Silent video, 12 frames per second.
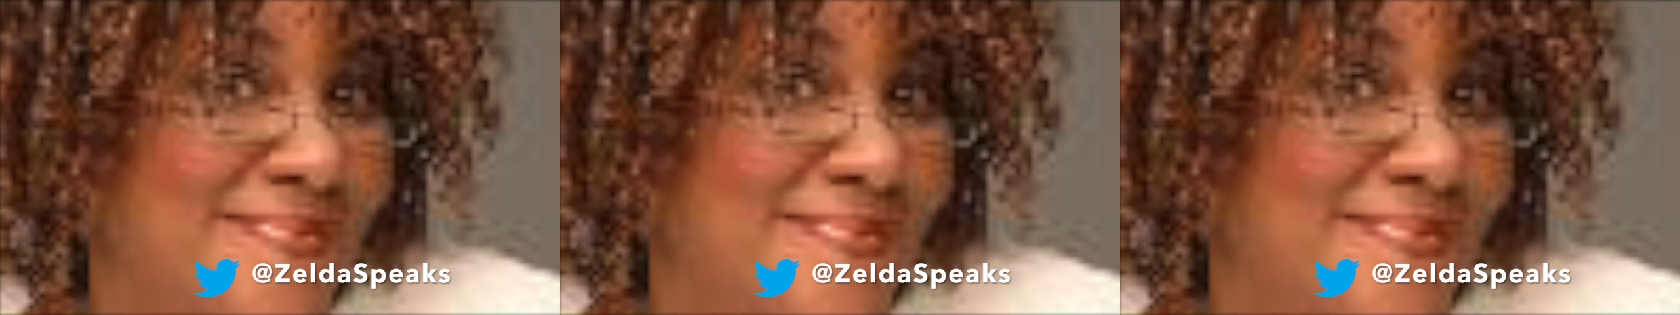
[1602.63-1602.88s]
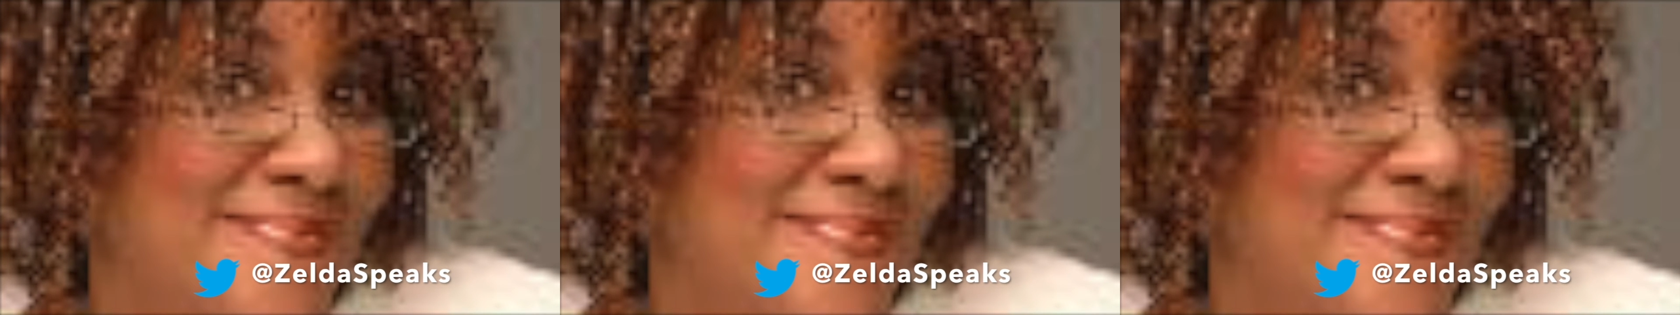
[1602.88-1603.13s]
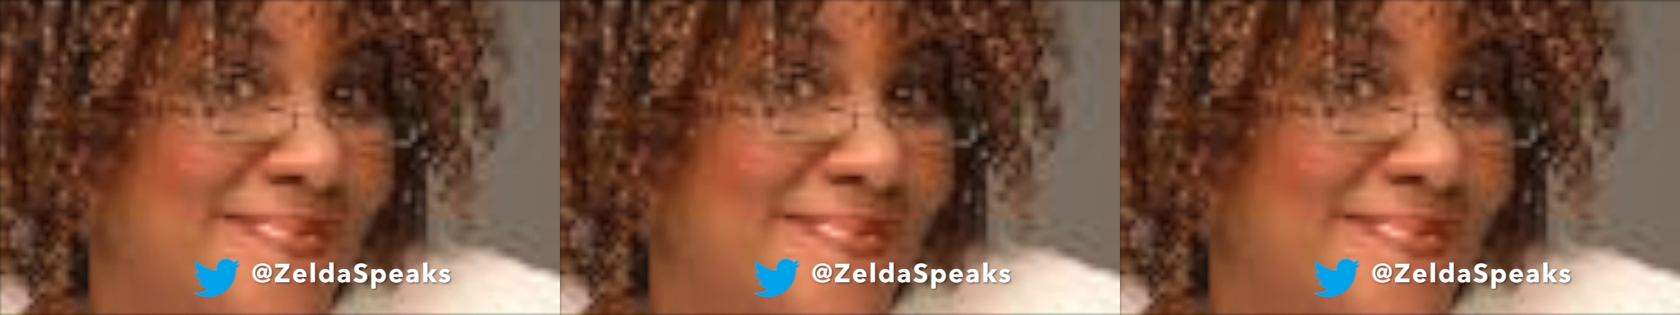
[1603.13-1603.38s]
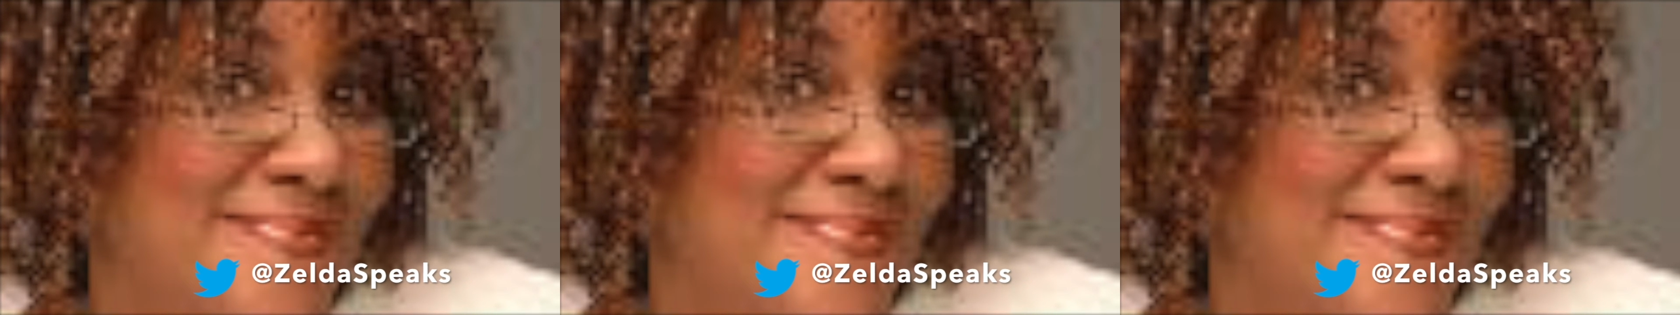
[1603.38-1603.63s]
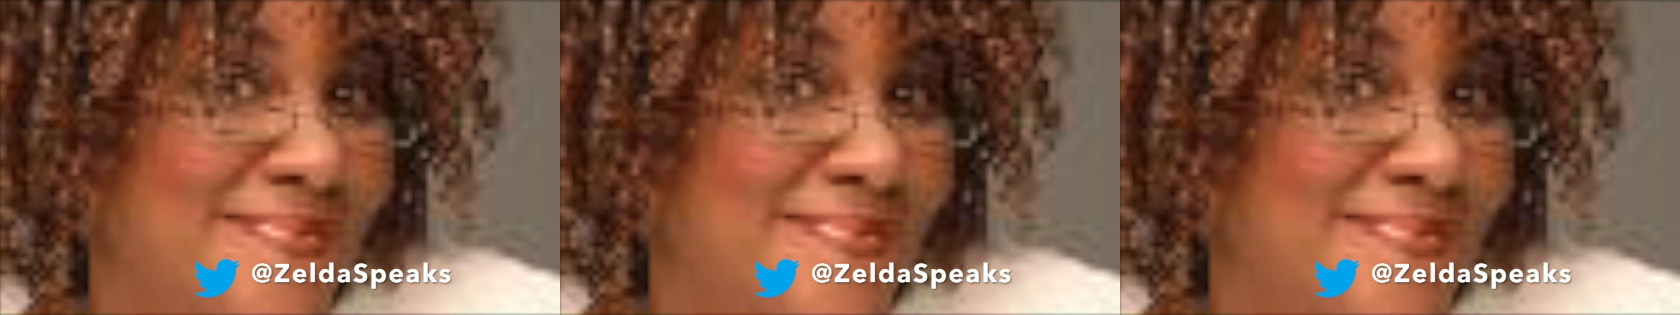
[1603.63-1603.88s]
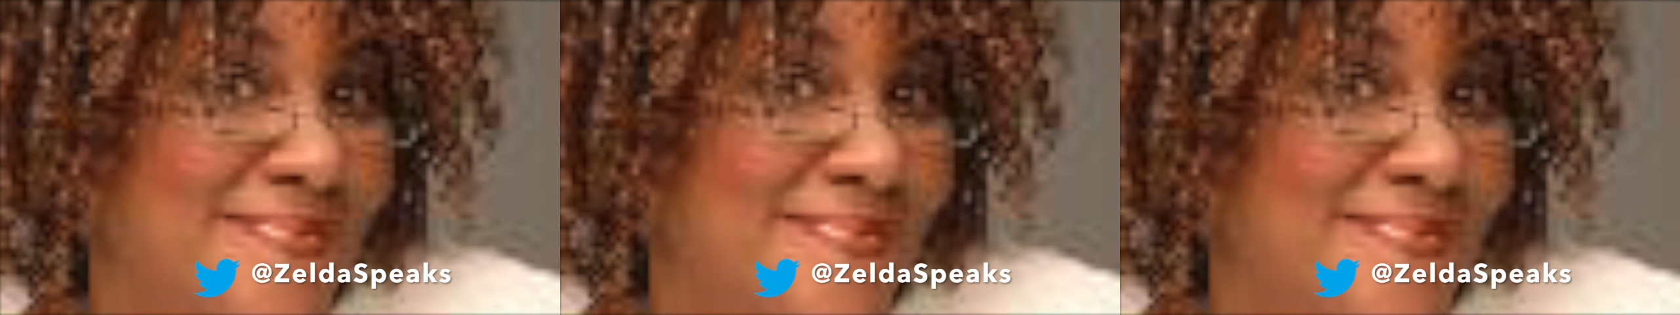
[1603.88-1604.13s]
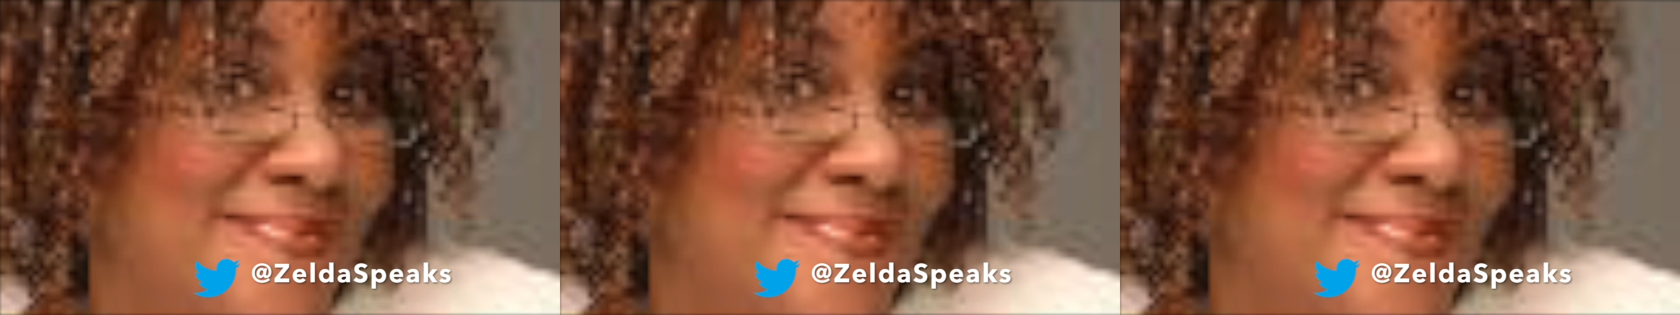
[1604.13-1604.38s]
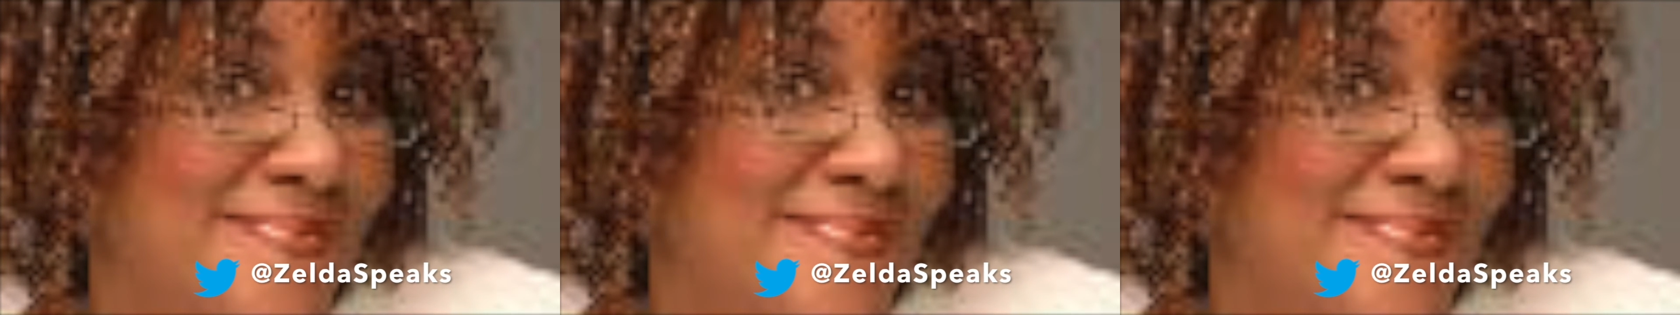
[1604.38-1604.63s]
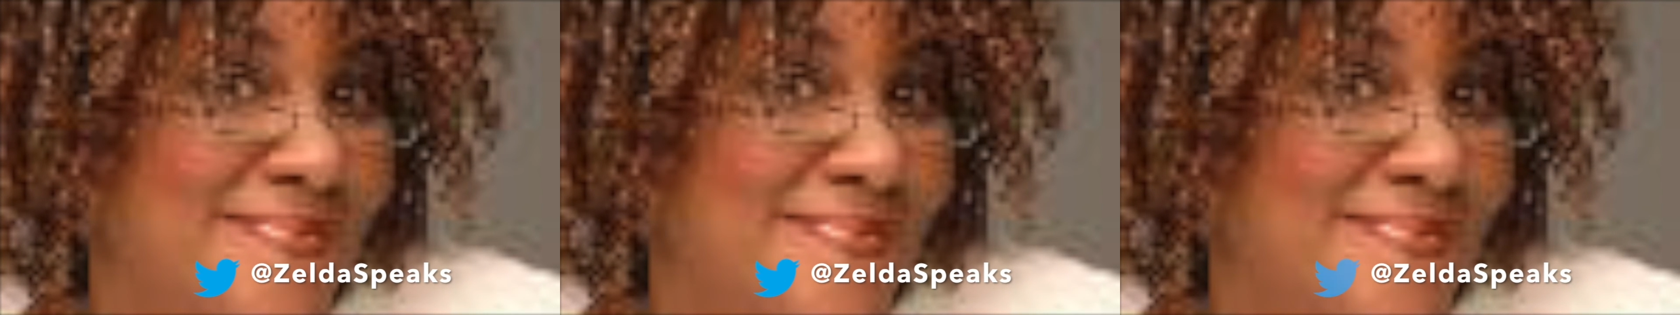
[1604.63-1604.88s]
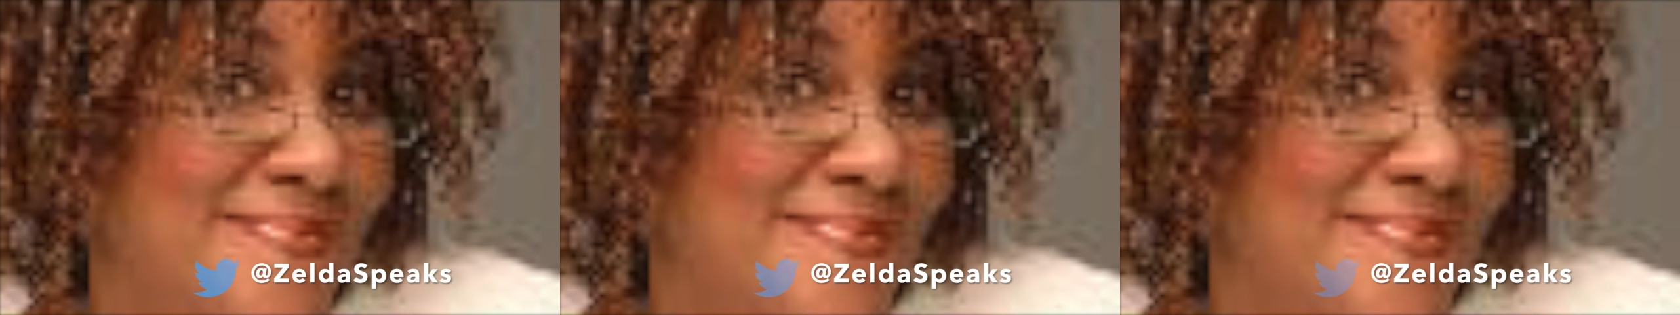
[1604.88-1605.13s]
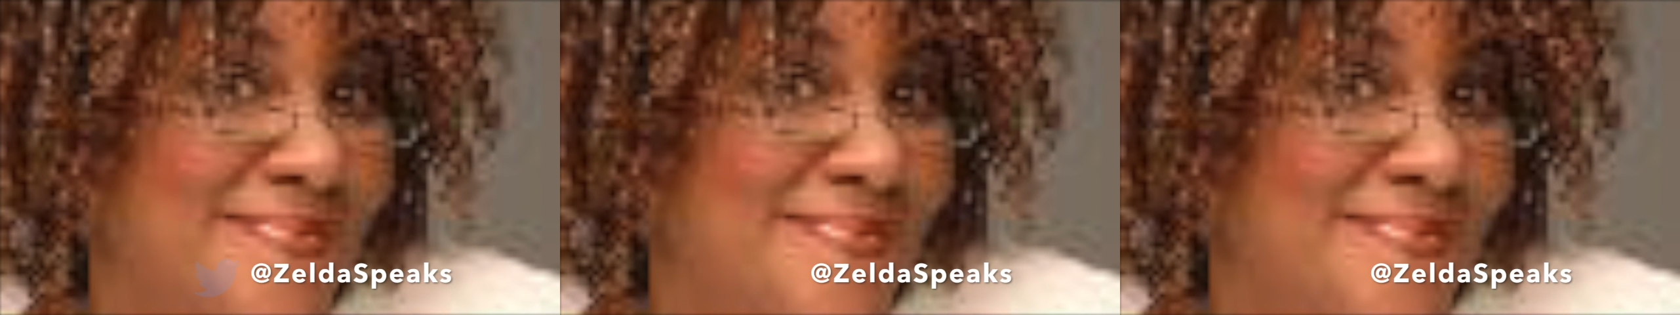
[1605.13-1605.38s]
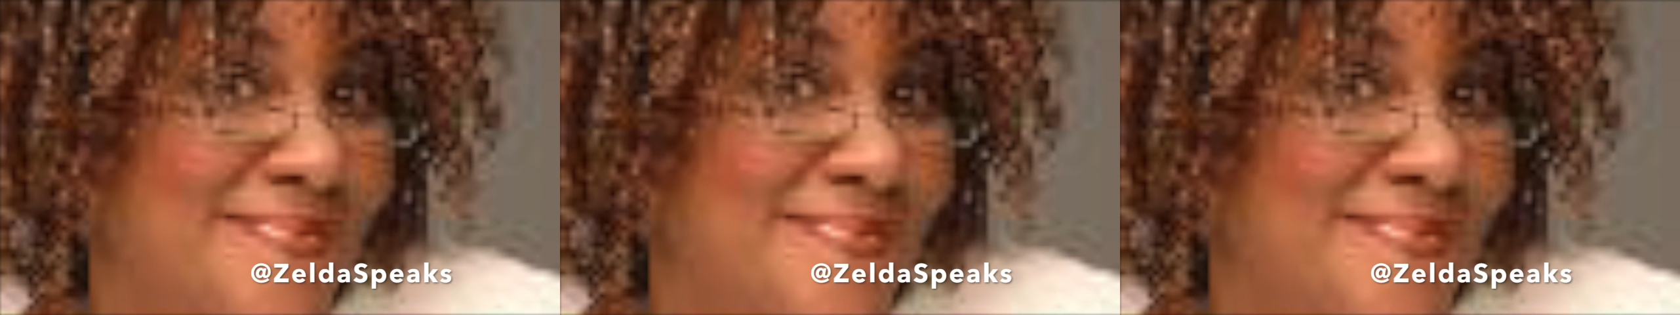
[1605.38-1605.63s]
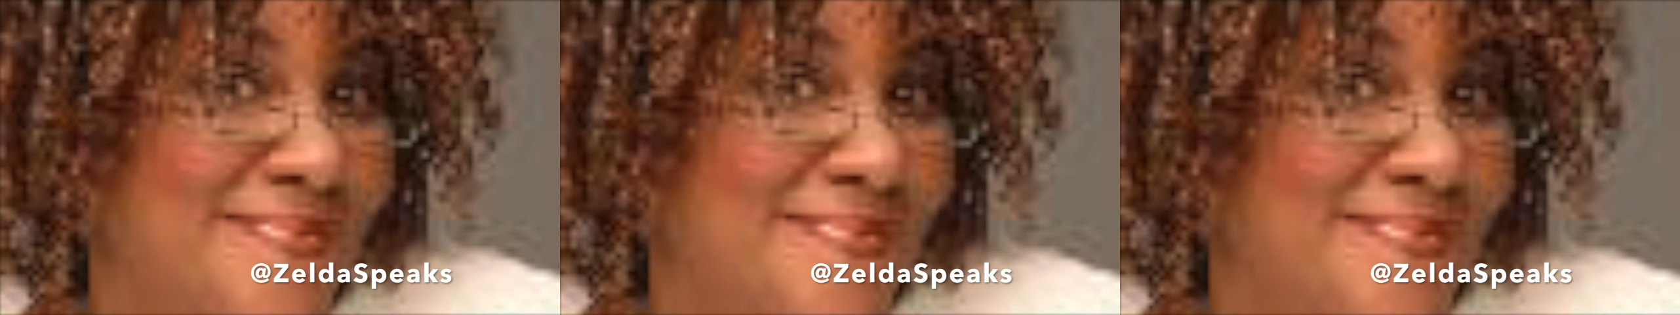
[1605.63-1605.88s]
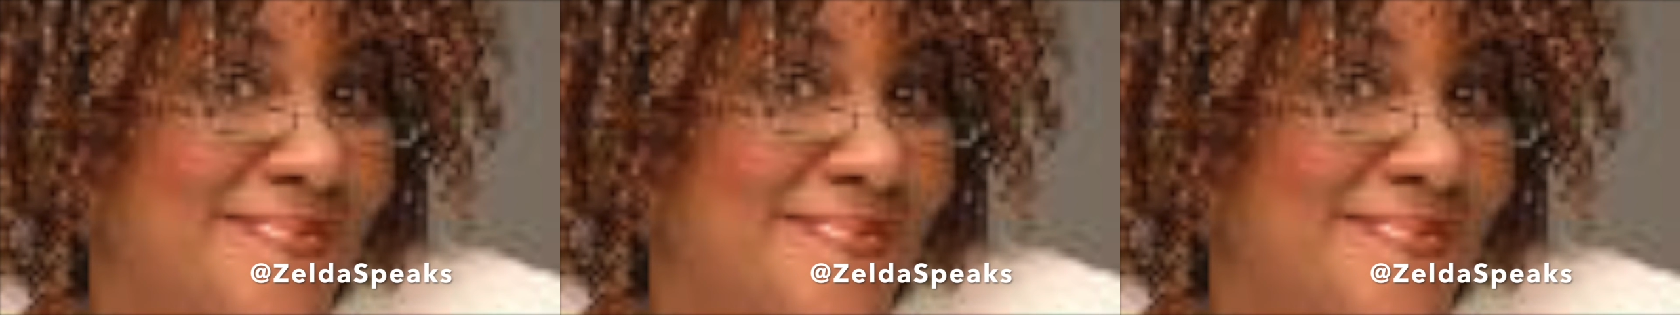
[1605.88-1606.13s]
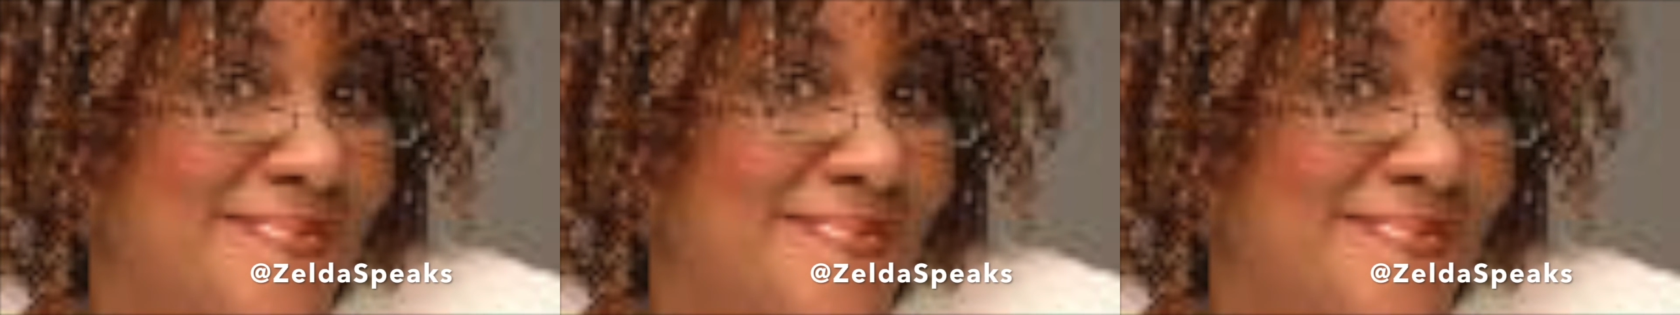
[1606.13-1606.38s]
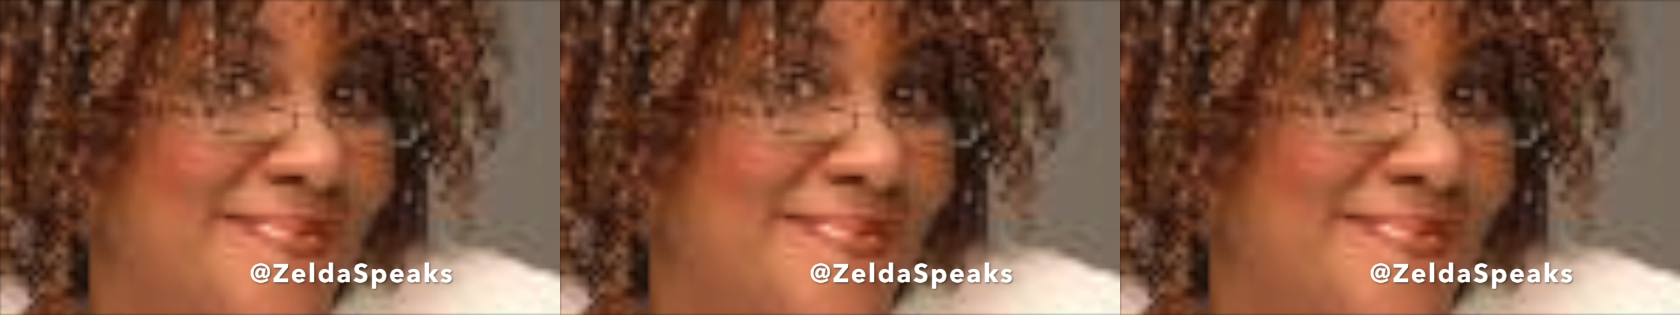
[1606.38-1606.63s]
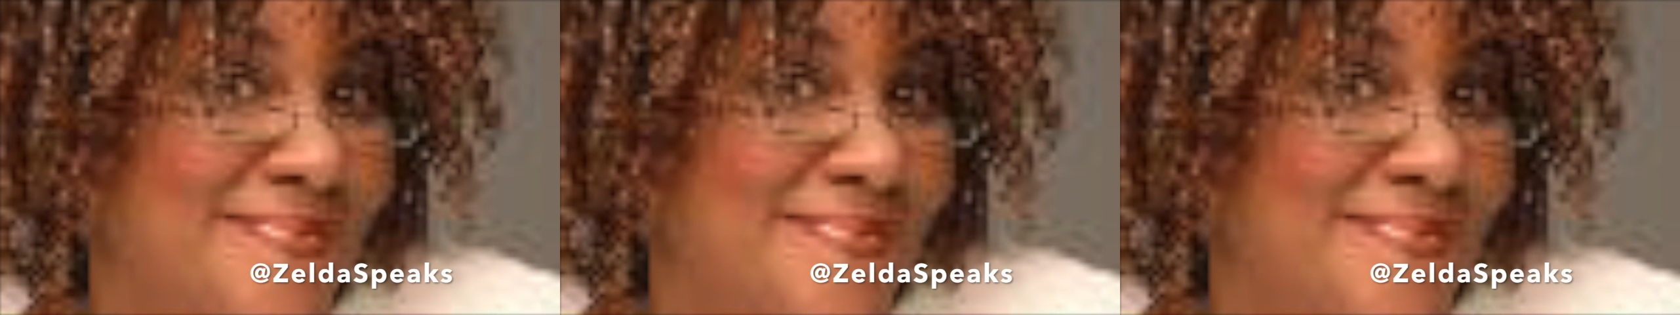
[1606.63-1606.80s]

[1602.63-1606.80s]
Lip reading: No face is visible, so there are no lips to read.